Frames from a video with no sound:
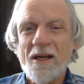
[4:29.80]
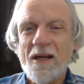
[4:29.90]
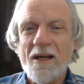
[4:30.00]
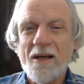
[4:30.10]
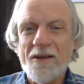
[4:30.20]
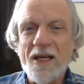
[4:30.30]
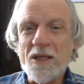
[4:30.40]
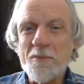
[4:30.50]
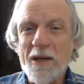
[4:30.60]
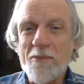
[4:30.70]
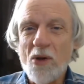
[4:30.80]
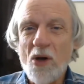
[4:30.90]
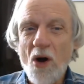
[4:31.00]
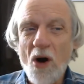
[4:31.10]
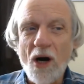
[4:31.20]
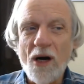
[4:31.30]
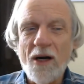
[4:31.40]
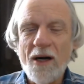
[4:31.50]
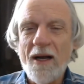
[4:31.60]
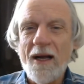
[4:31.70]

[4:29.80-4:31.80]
uh, these people are.